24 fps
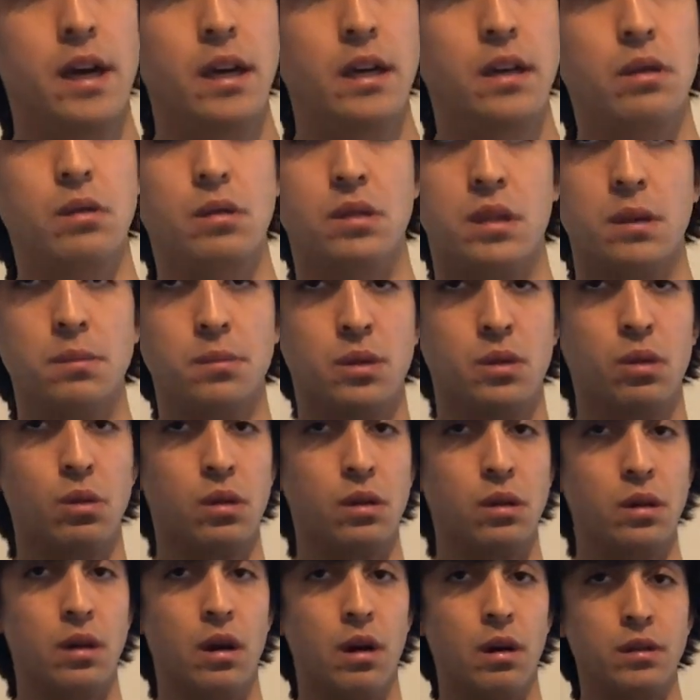use some sort
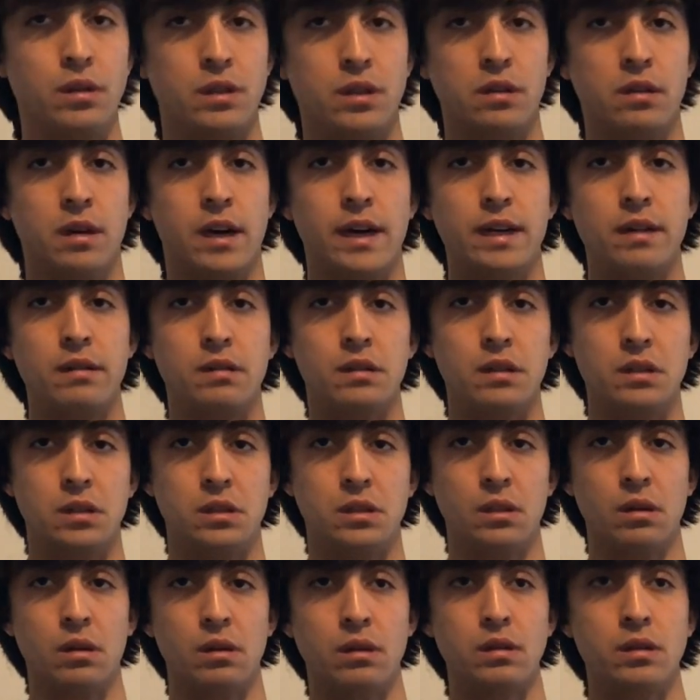of larger, higher
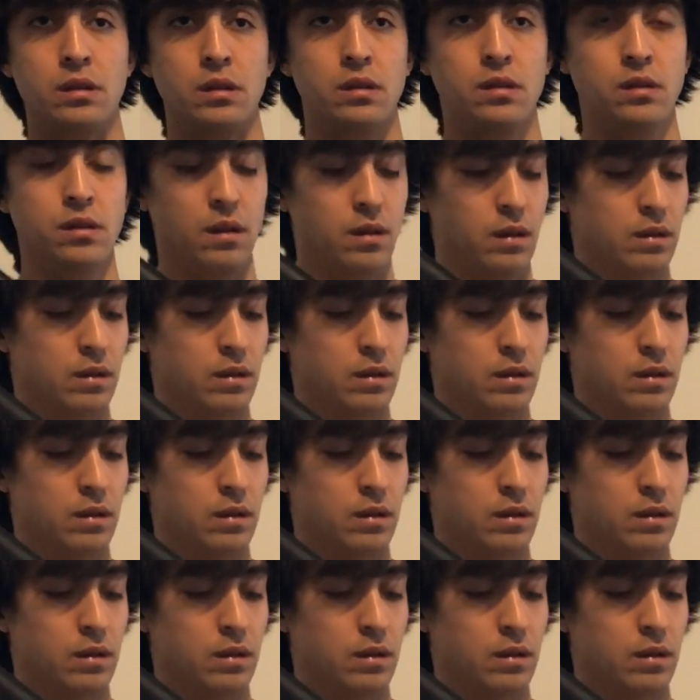discharge